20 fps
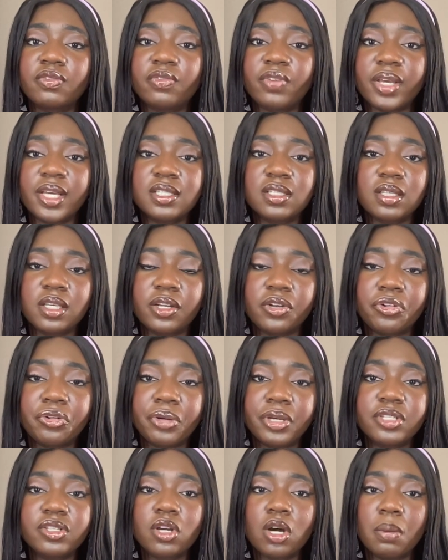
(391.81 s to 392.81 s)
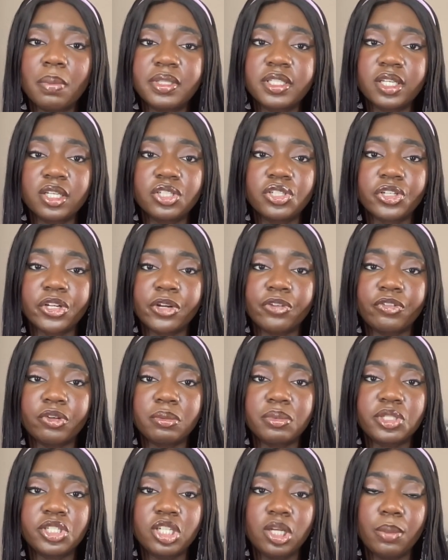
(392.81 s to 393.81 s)
faced increased competition
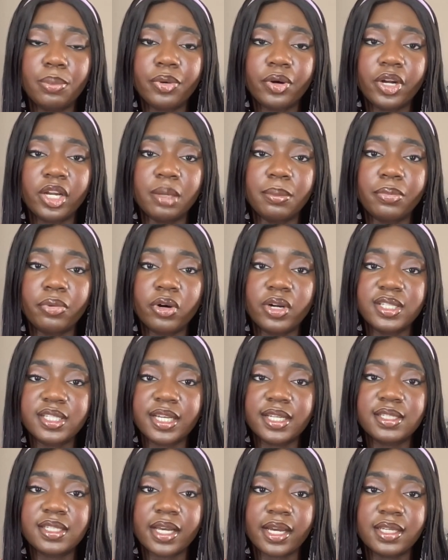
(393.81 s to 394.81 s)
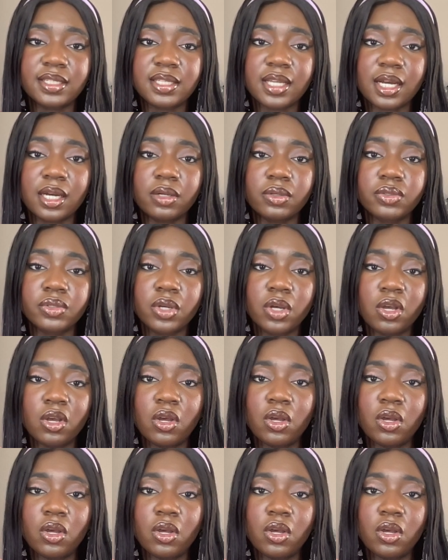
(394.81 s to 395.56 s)
from cheaper imported textiles.